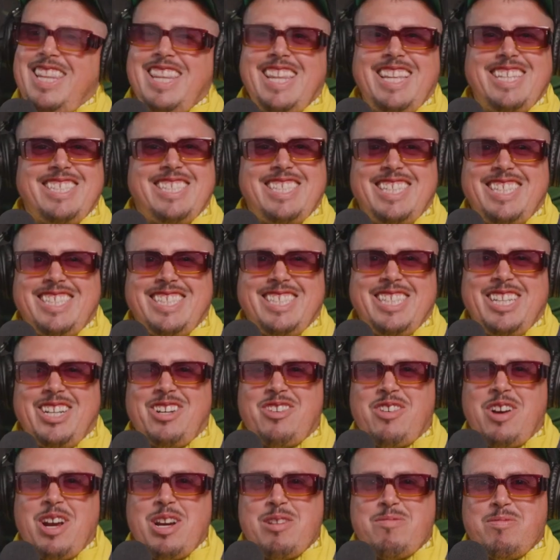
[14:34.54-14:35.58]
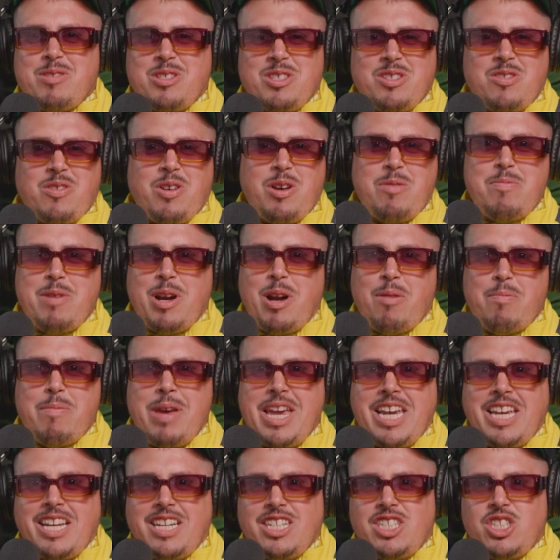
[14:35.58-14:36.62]
It's an incredible story, but I'll
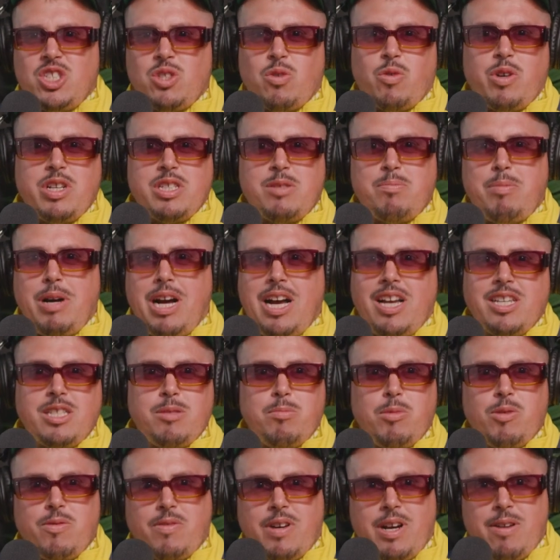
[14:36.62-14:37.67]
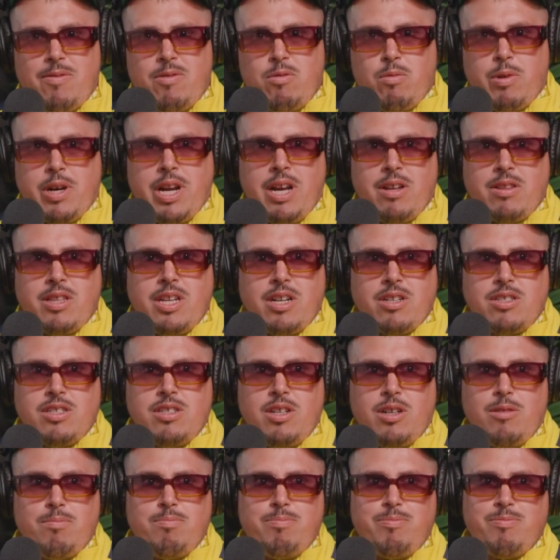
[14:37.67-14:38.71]
make it as short as possible for everyone out there.
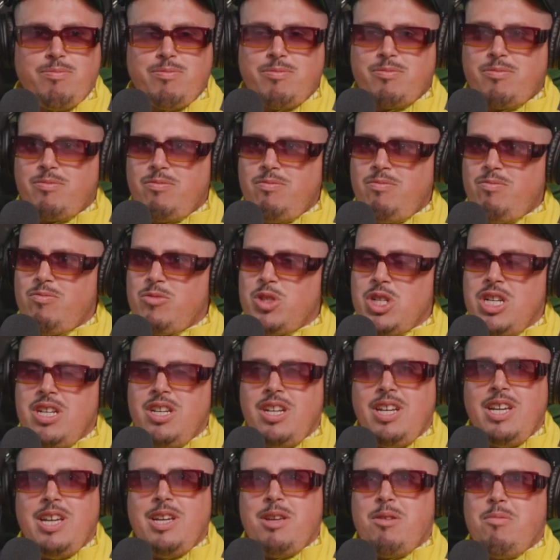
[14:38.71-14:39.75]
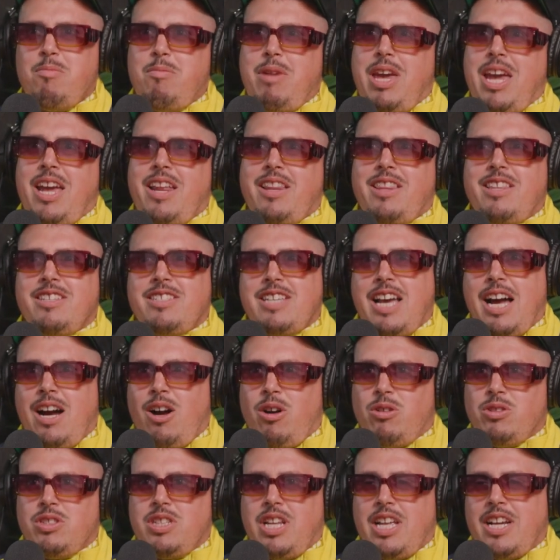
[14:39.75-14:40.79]
So man, this
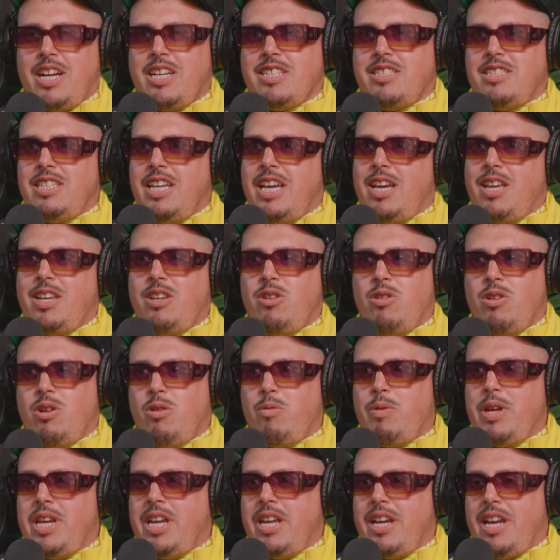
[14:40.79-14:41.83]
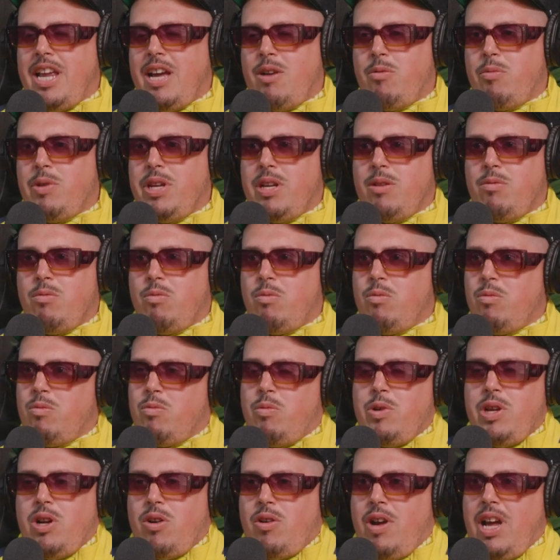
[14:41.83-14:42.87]
house, like I said, you know, we
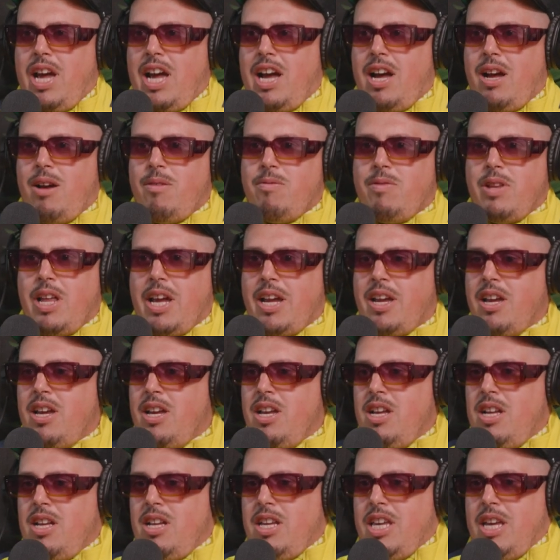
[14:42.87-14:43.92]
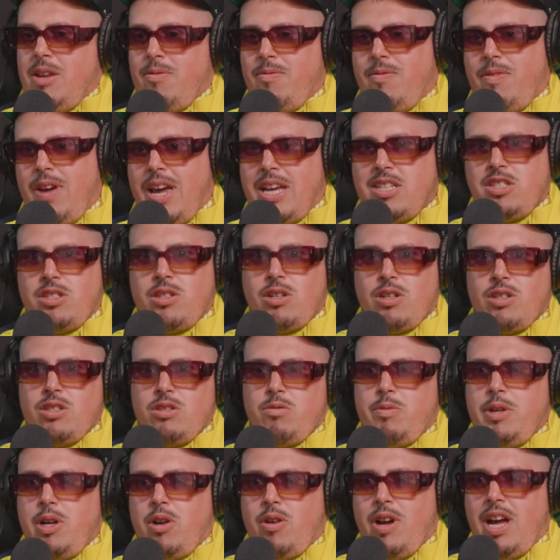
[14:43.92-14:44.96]
don't have like
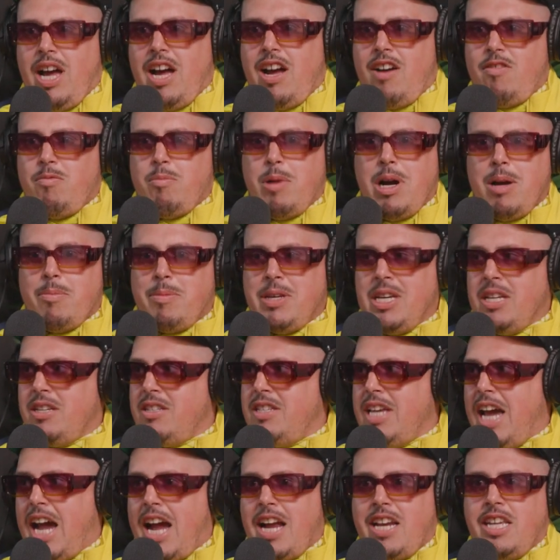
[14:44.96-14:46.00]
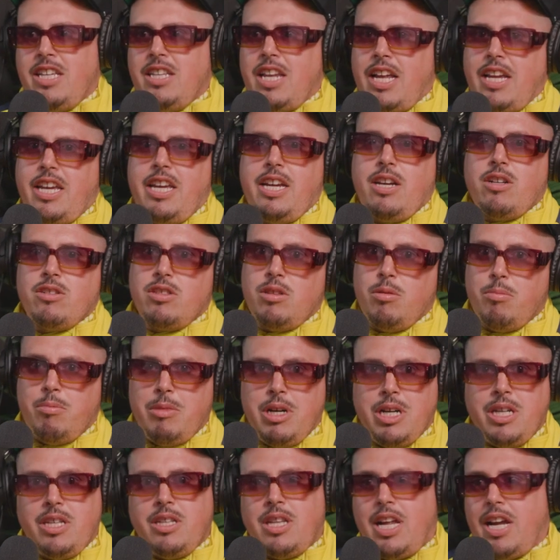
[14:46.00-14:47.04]
investors. We don't have mommy and daddy. Like, here's the
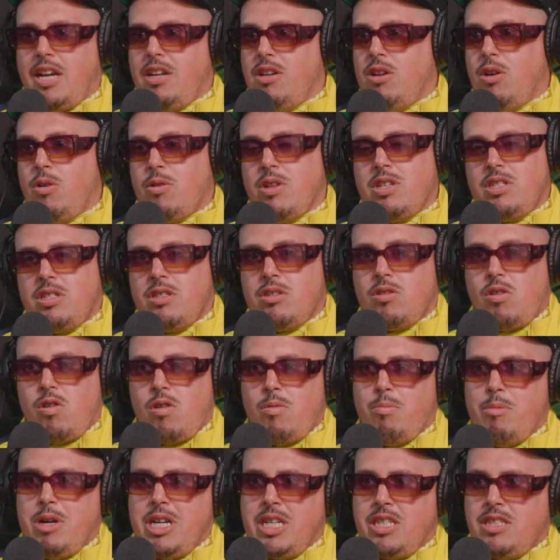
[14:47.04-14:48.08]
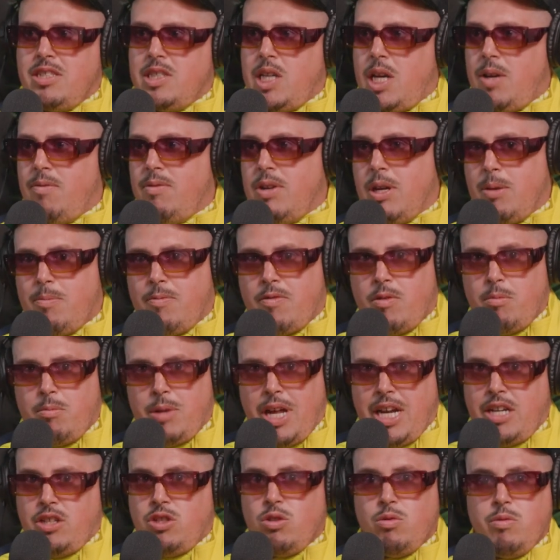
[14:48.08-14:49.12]
money. Like, no, this is all money saved up from
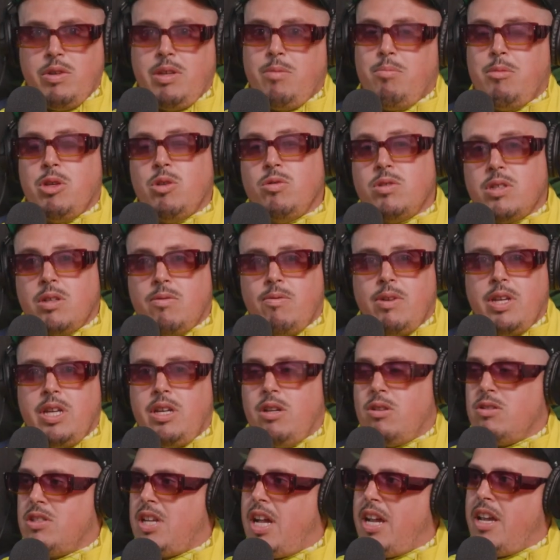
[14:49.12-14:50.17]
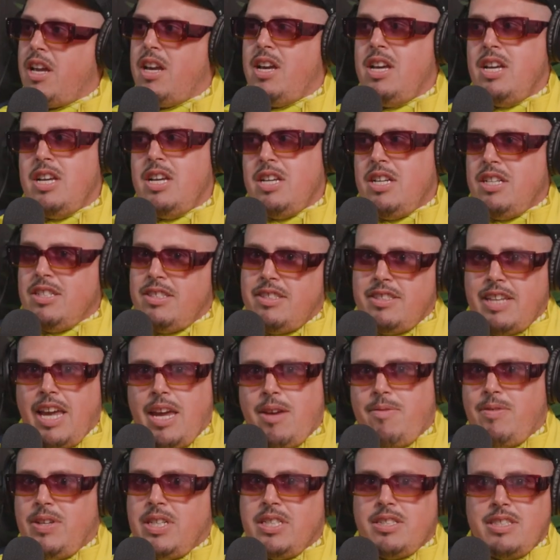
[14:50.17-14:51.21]
like doing music videos, like
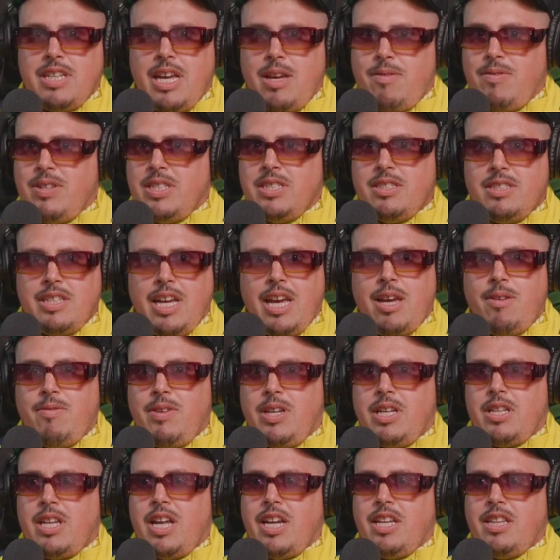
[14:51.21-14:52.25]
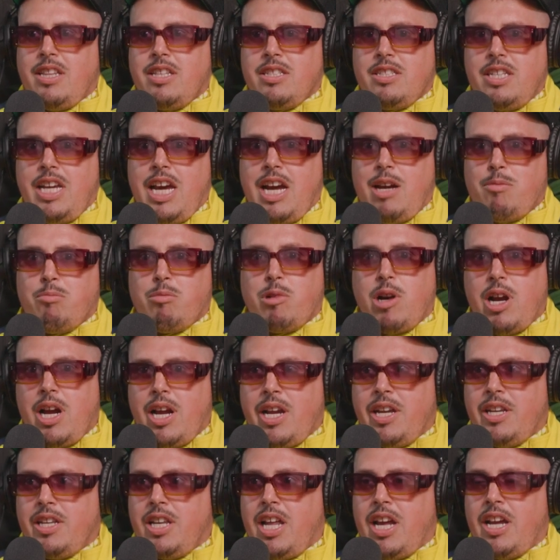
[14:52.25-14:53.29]
saving. Like this cat,
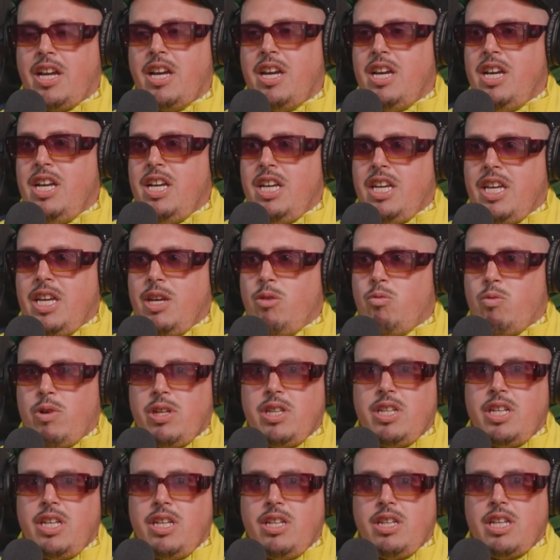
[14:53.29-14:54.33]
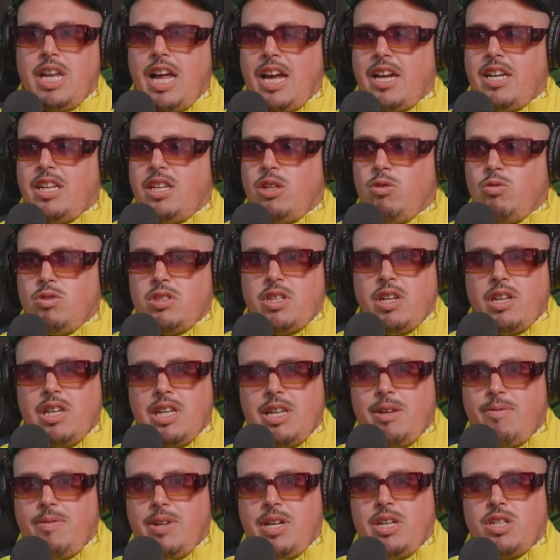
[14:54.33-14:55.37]
Brian, like he really like used to
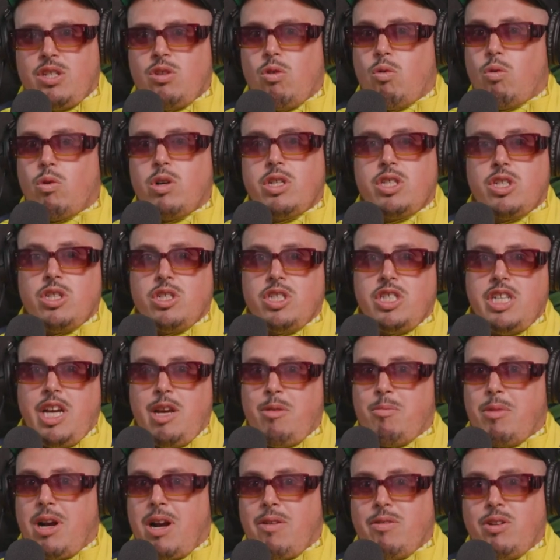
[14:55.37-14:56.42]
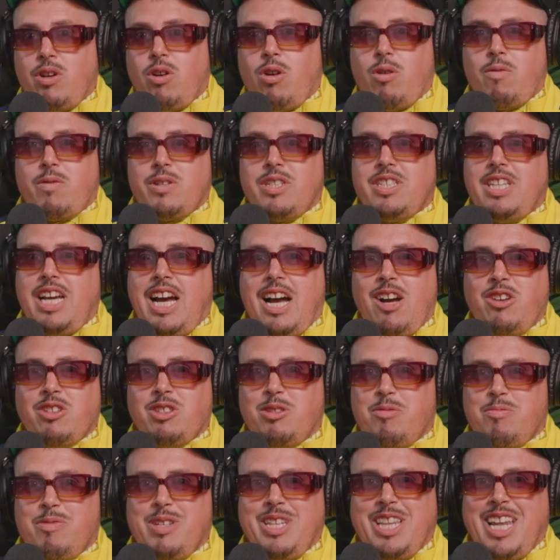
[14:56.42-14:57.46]
live in a torture chamber. I would go over his
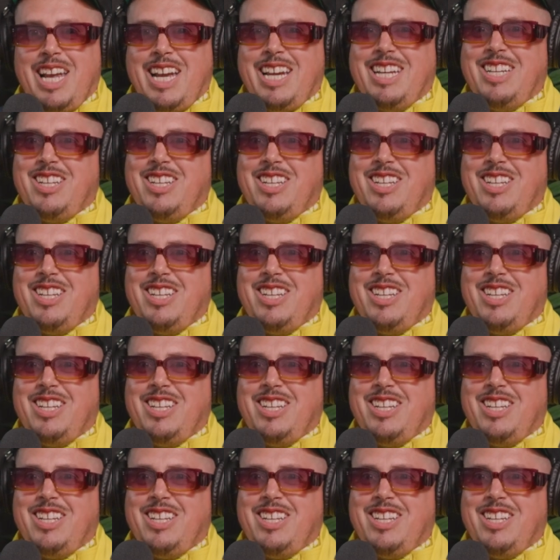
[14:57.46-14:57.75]
house and be like,